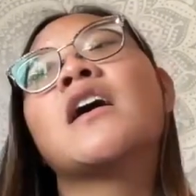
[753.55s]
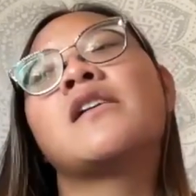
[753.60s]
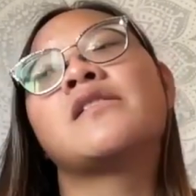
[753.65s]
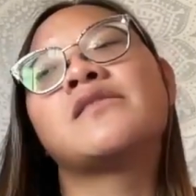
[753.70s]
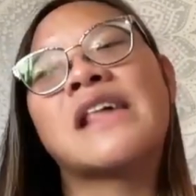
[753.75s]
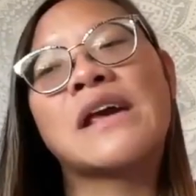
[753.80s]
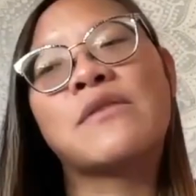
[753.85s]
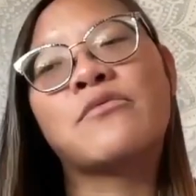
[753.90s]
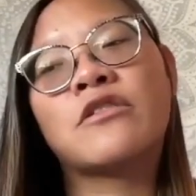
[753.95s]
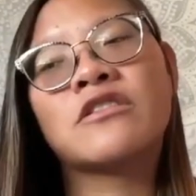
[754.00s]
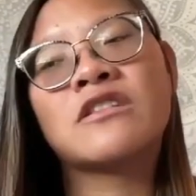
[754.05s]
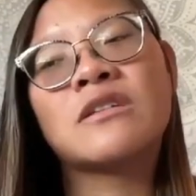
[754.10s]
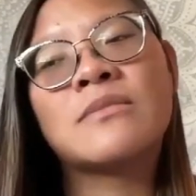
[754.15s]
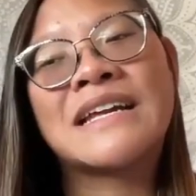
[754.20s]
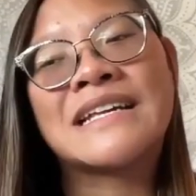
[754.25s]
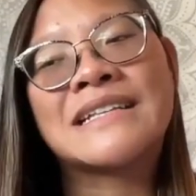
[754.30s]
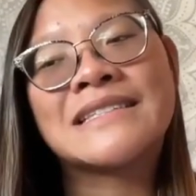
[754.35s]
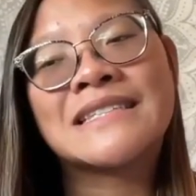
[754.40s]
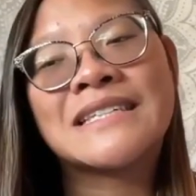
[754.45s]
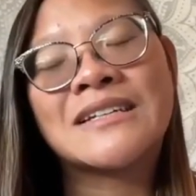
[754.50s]
They were the
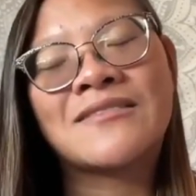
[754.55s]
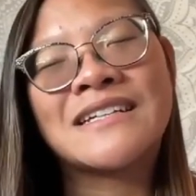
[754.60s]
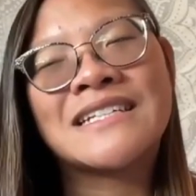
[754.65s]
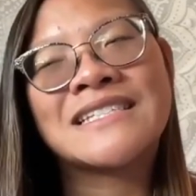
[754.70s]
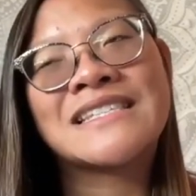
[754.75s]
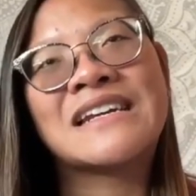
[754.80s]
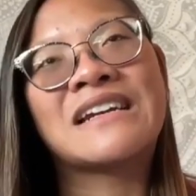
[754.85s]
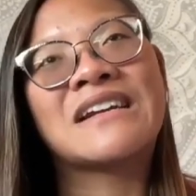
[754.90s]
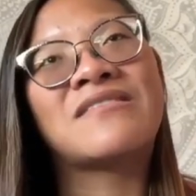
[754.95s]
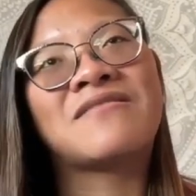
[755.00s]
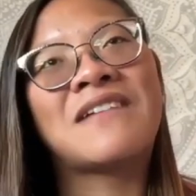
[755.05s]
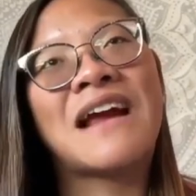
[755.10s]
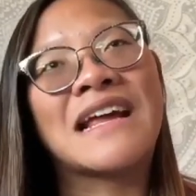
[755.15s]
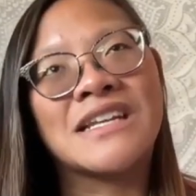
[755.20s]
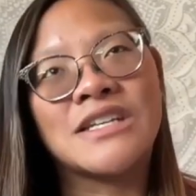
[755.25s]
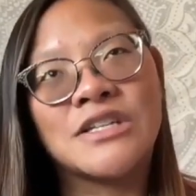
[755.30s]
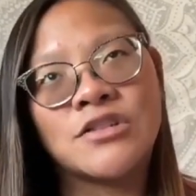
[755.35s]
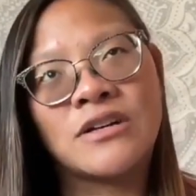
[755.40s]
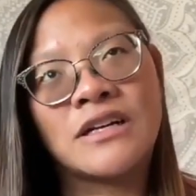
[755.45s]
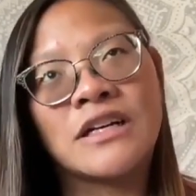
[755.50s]
main series that I
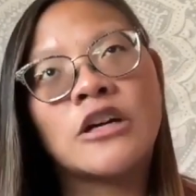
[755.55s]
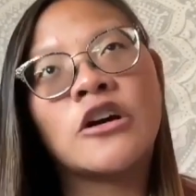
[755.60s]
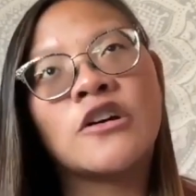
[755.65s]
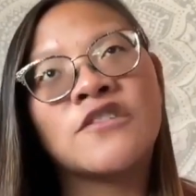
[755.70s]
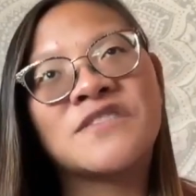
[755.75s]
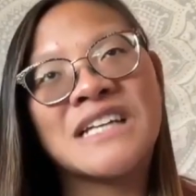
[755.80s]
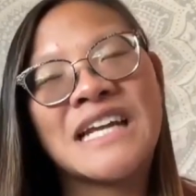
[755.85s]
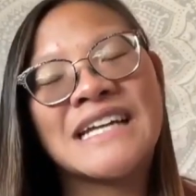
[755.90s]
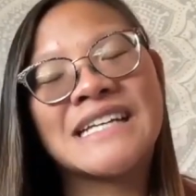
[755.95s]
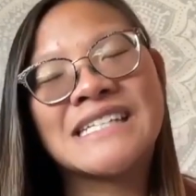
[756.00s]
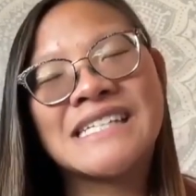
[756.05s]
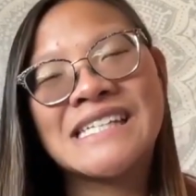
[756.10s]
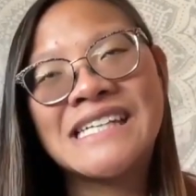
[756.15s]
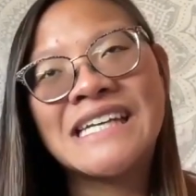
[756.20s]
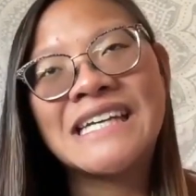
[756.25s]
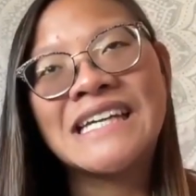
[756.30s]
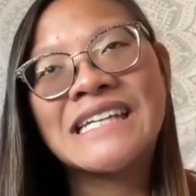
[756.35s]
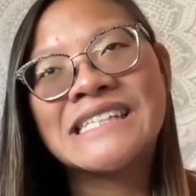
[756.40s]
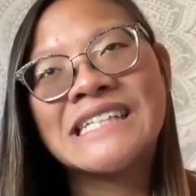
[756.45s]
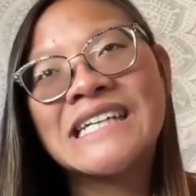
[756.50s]
read during
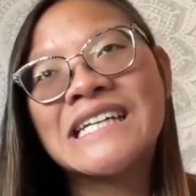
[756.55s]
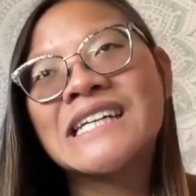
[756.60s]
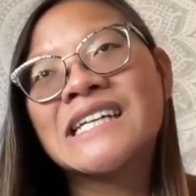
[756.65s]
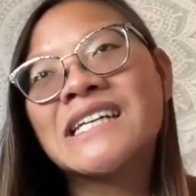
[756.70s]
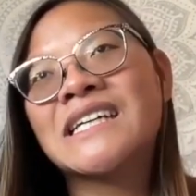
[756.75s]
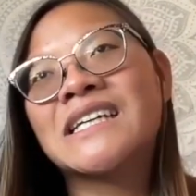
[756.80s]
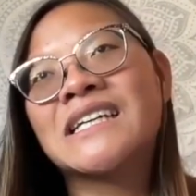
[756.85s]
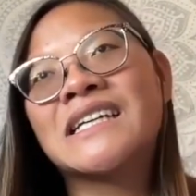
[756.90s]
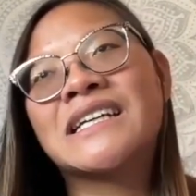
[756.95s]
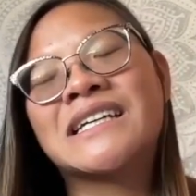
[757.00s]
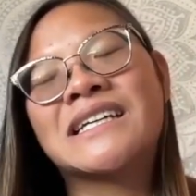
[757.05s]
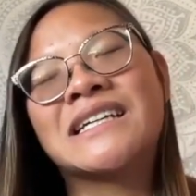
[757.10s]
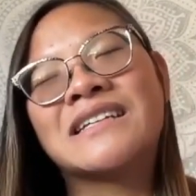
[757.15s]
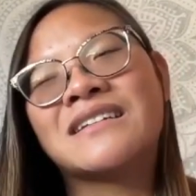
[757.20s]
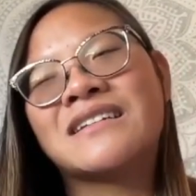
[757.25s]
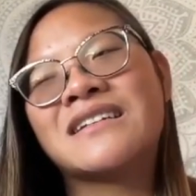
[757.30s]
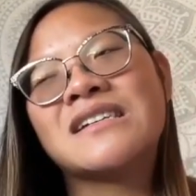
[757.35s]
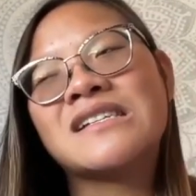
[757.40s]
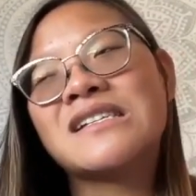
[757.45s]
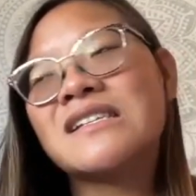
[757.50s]
COVID-19
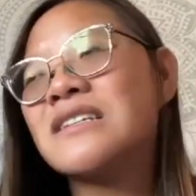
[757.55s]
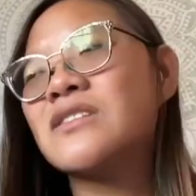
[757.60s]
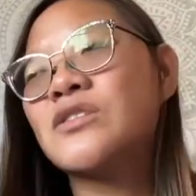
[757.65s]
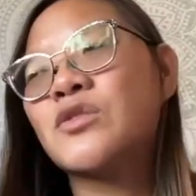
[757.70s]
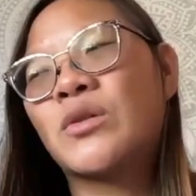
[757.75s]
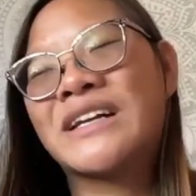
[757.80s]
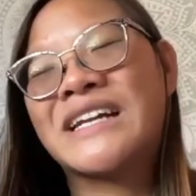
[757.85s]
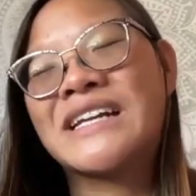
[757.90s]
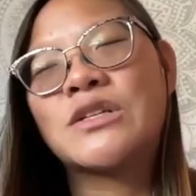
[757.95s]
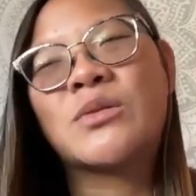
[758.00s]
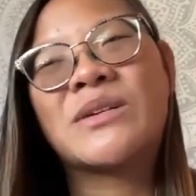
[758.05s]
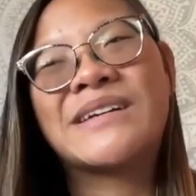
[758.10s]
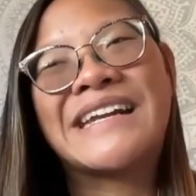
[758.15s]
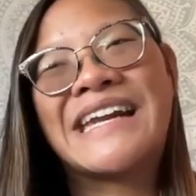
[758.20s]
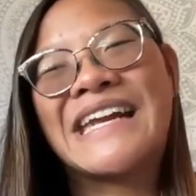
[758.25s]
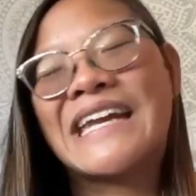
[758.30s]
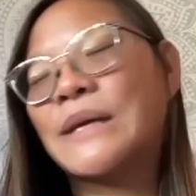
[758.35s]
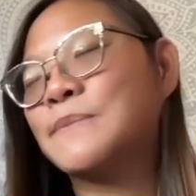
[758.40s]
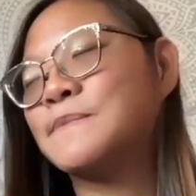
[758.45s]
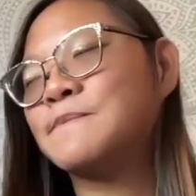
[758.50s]
in
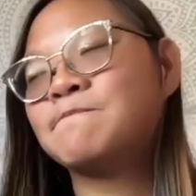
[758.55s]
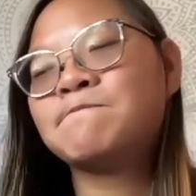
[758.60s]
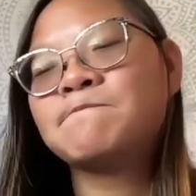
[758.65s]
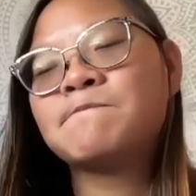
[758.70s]
2020.